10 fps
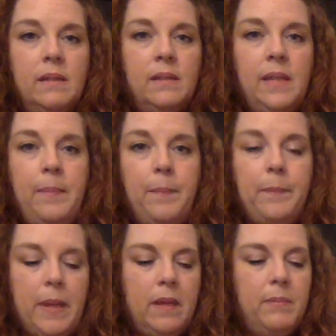Zip.
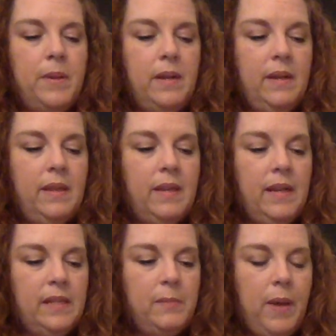Put it in the
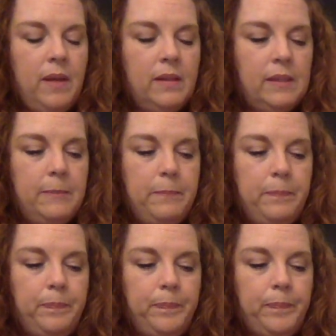next box.
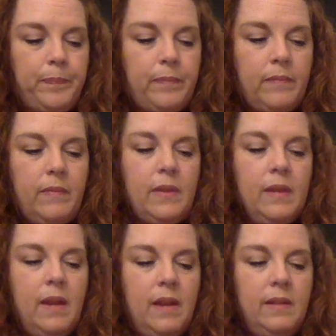
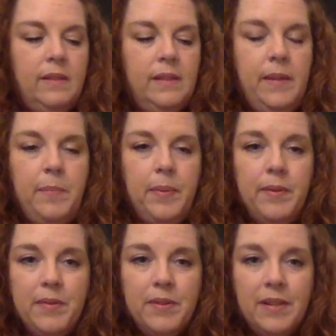Unzip.
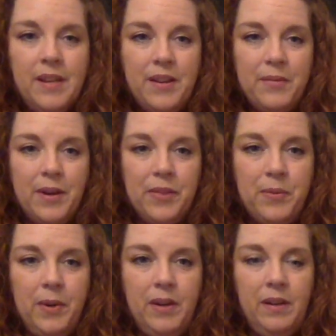Write the
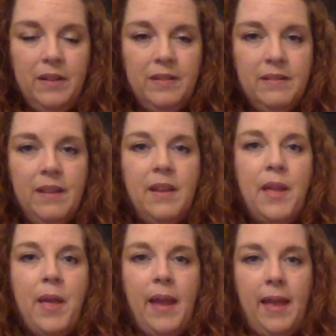word.
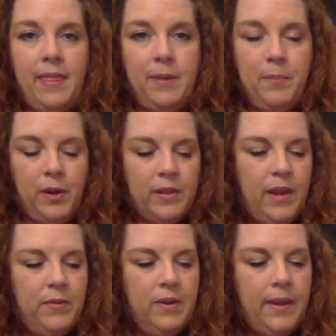And then mark
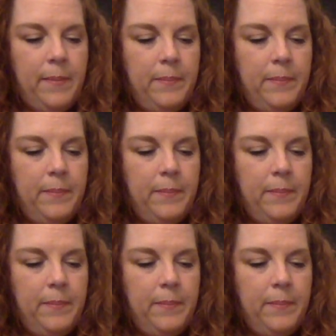that word up.